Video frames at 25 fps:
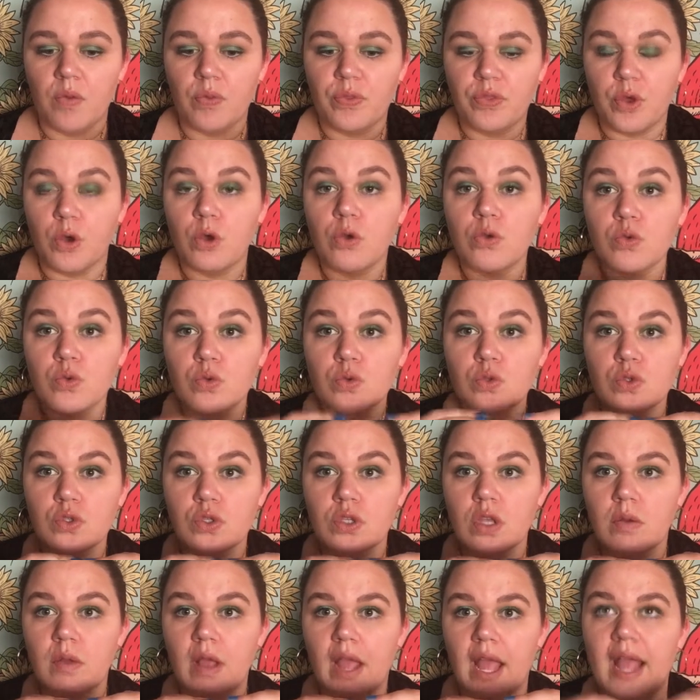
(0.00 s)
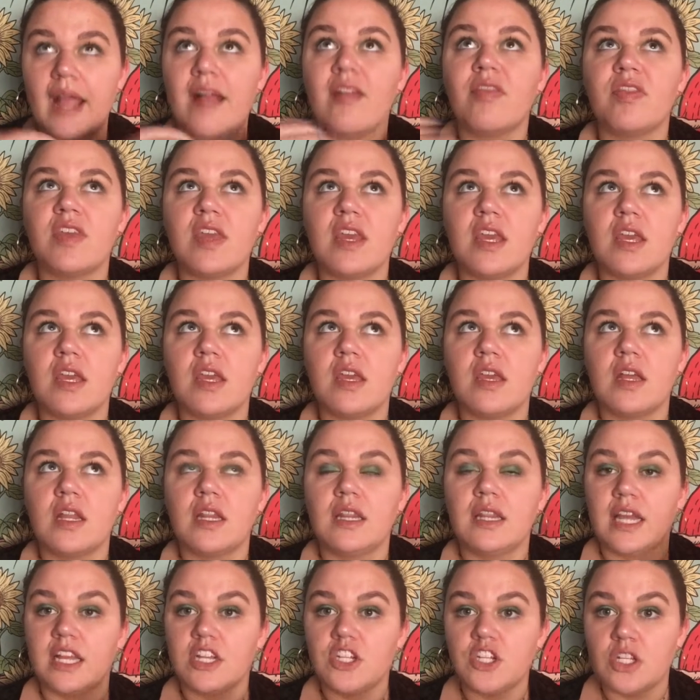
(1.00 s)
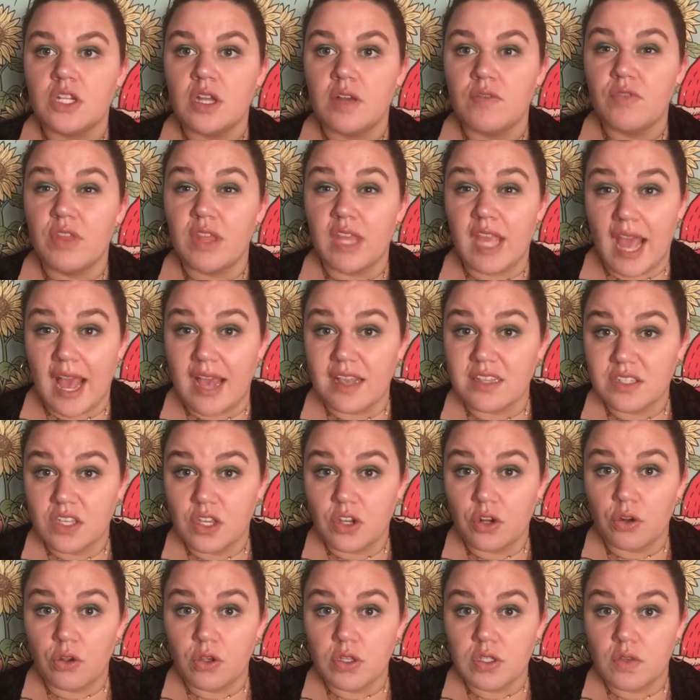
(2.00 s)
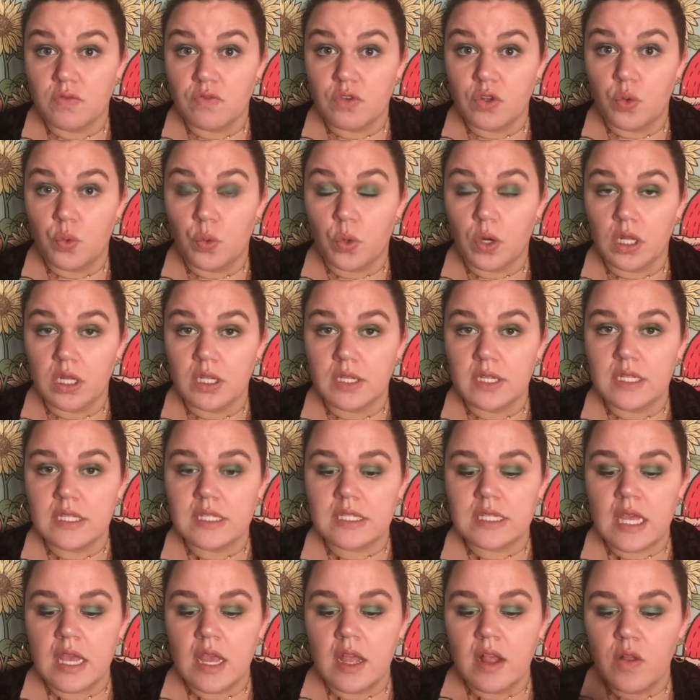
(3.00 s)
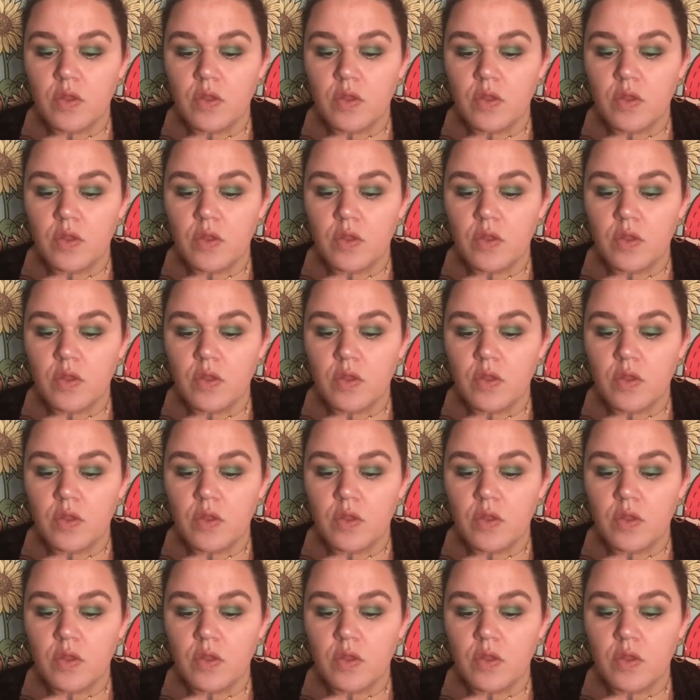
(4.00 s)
Those and the Legend of the Casket Girls of New Orleans,